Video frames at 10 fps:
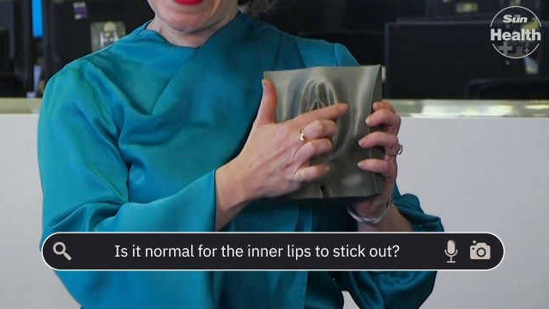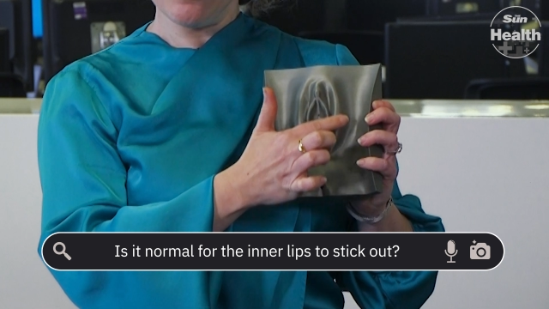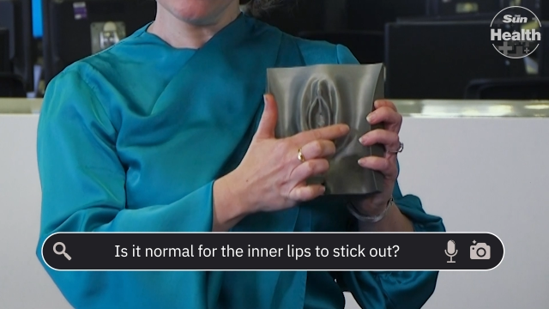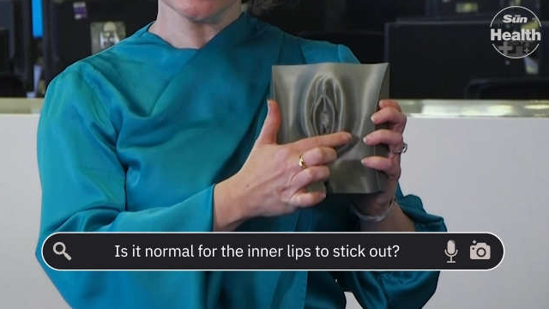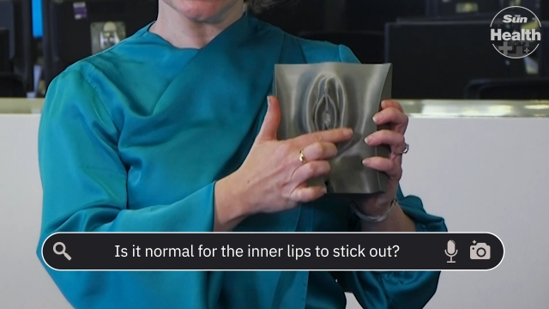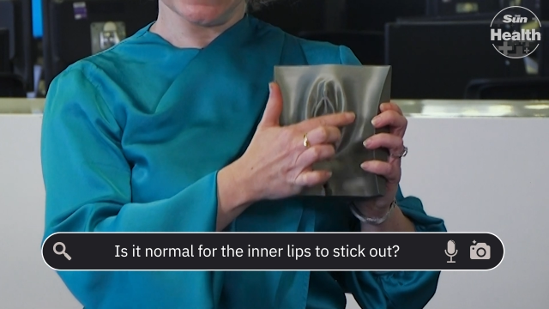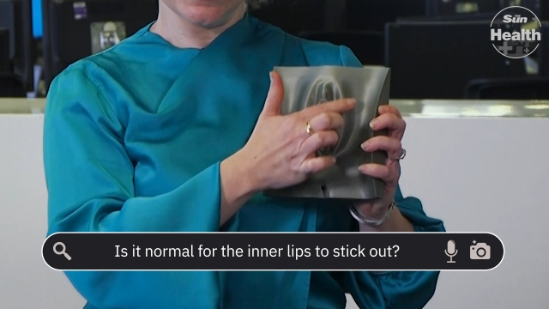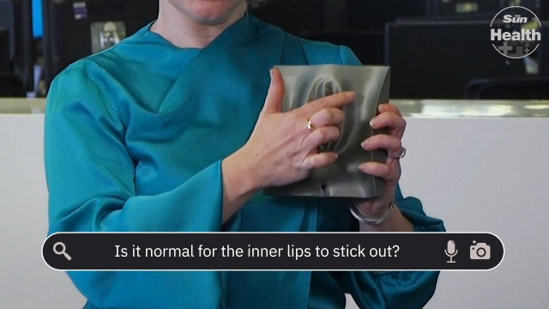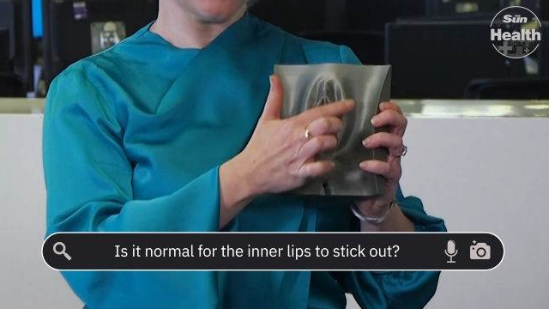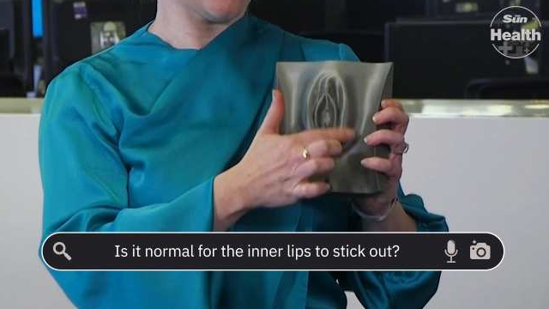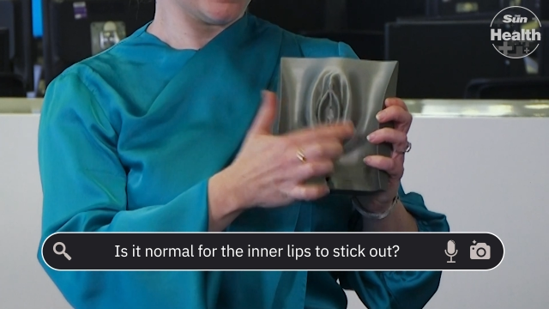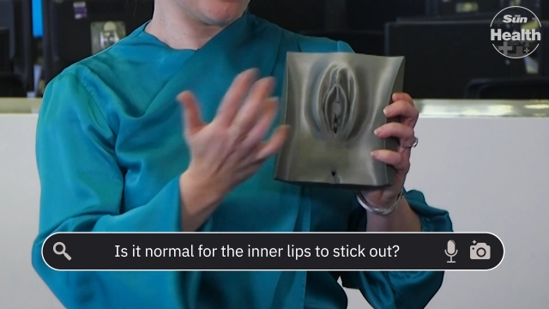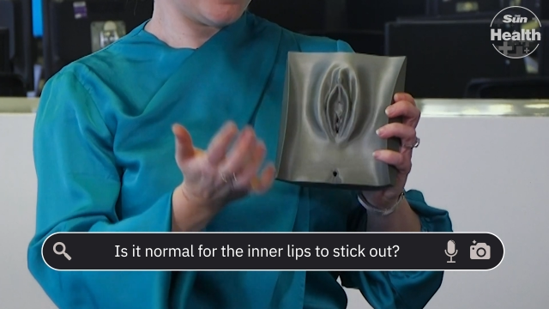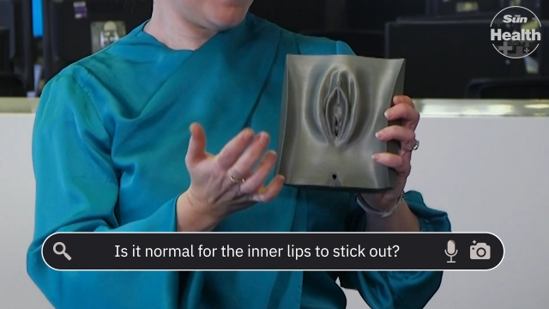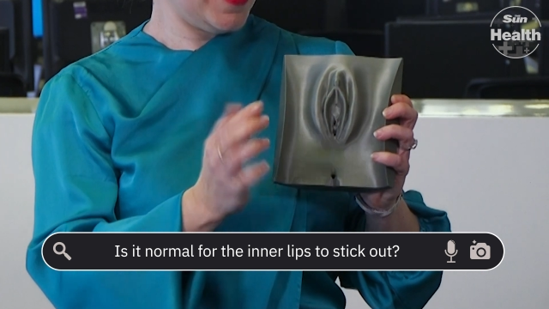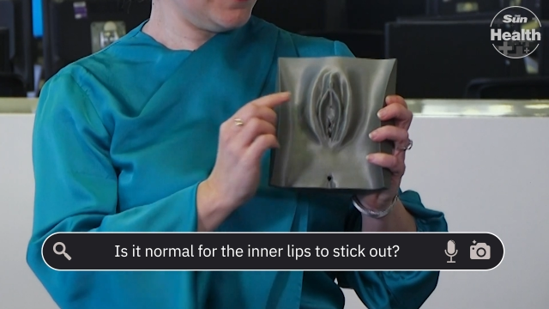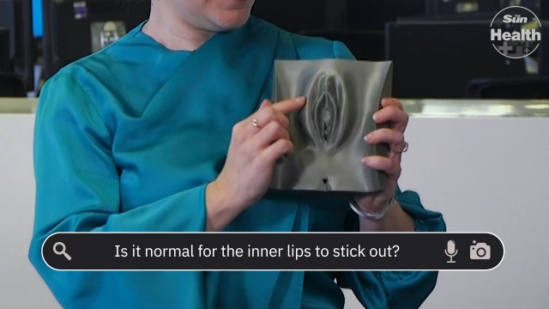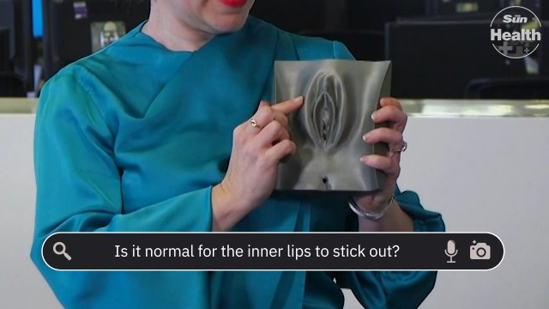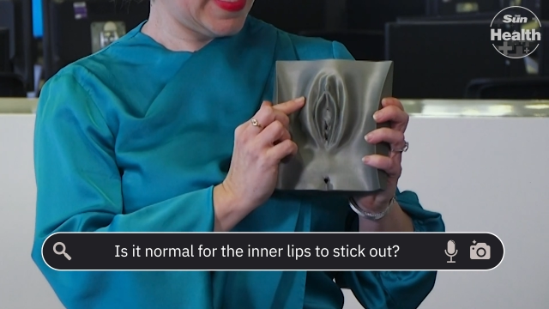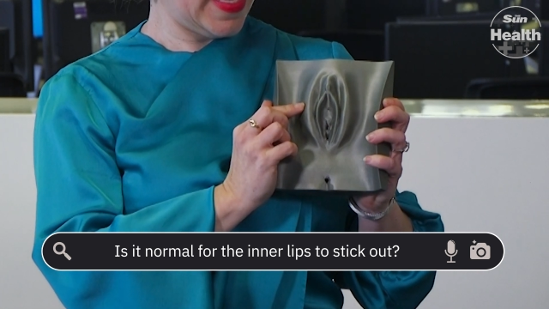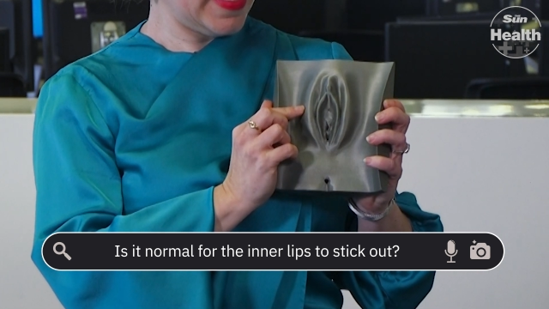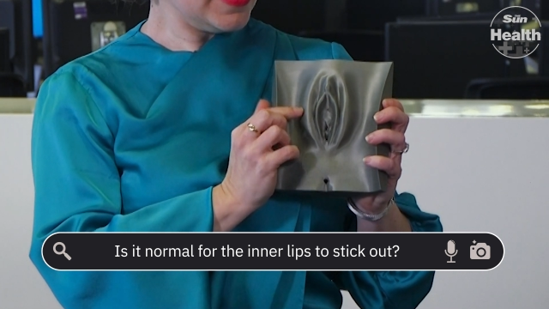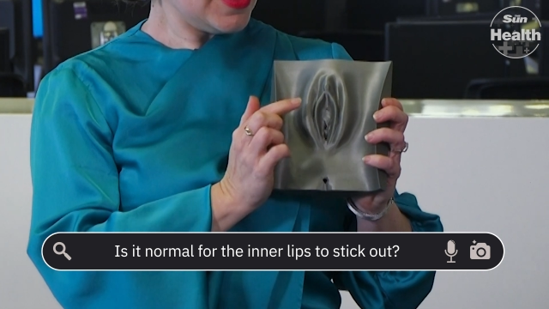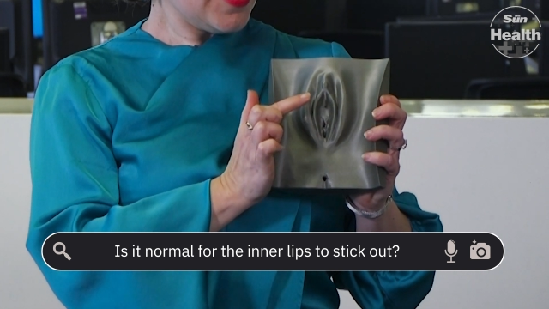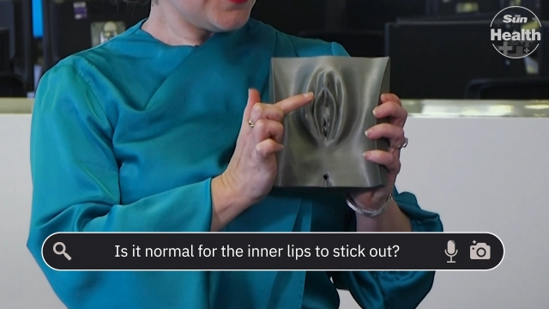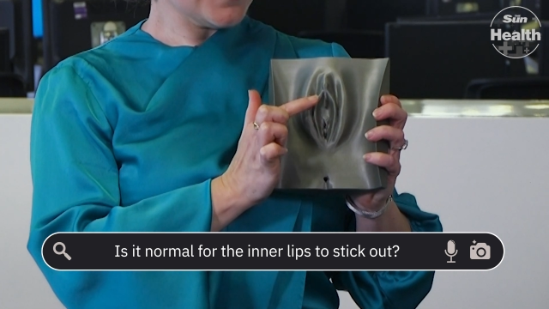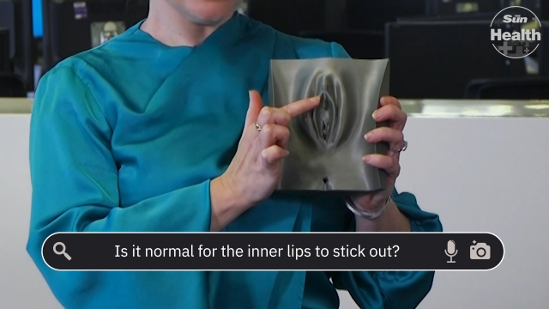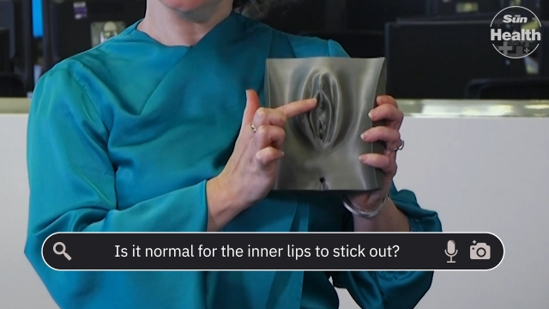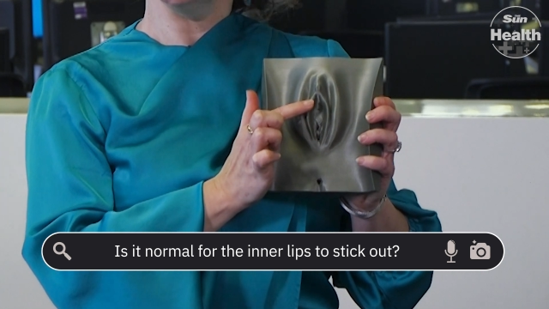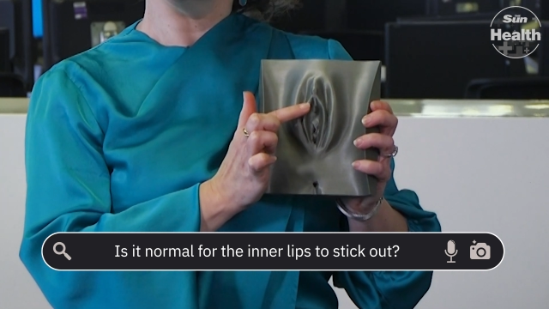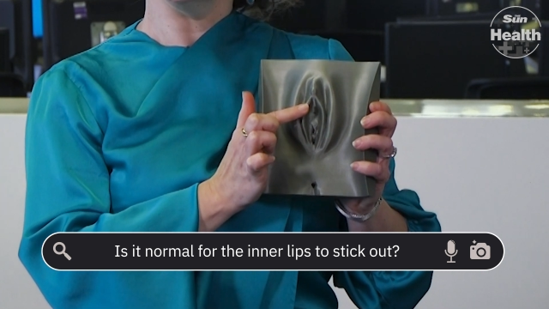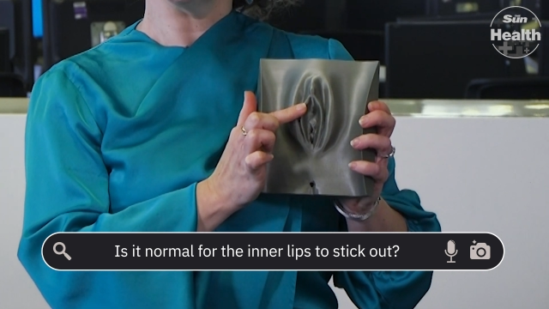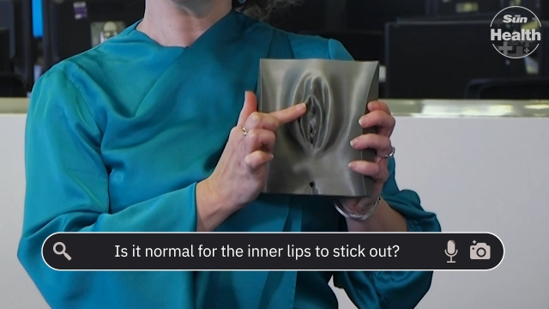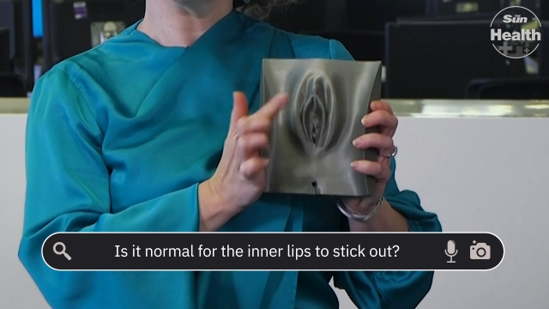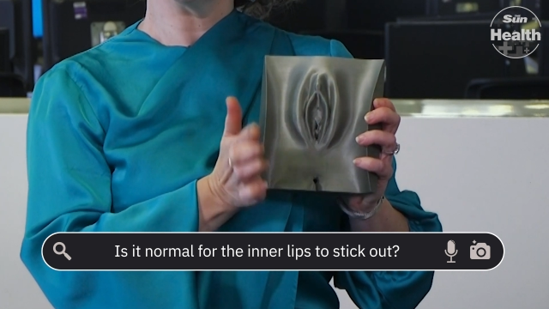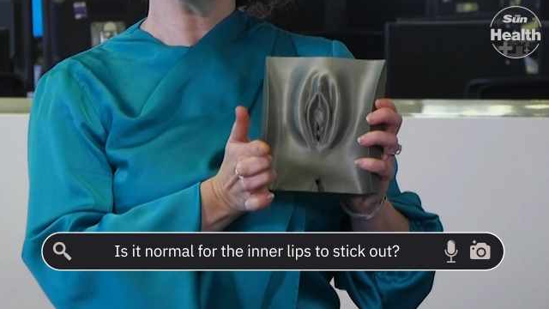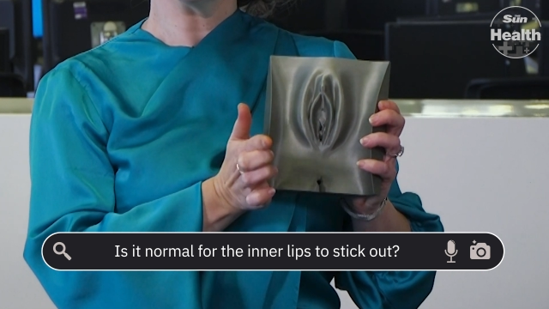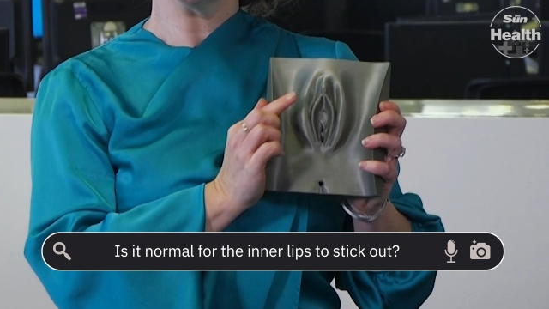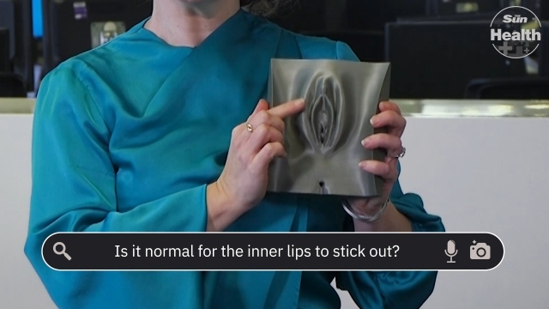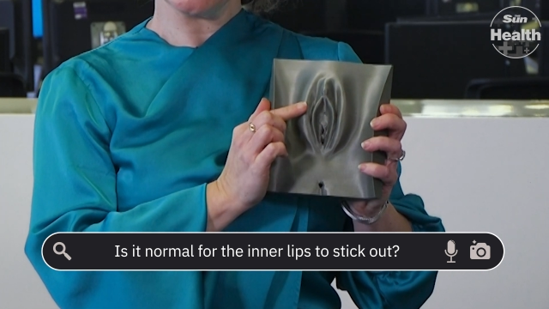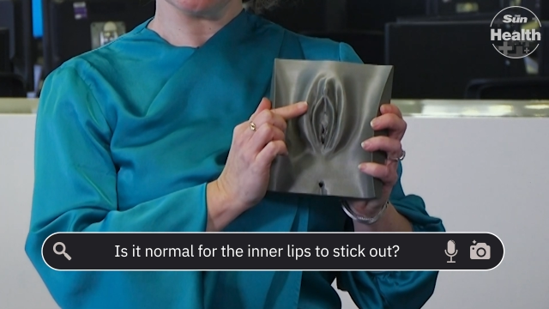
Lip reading: No face is visible, so there are no lips to read.